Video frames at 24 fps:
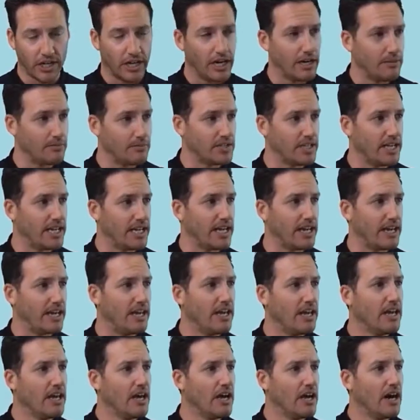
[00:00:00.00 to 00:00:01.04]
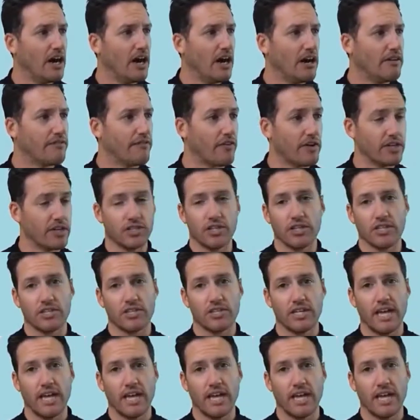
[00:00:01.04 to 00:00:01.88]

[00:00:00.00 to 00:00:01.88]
comes in, for instance,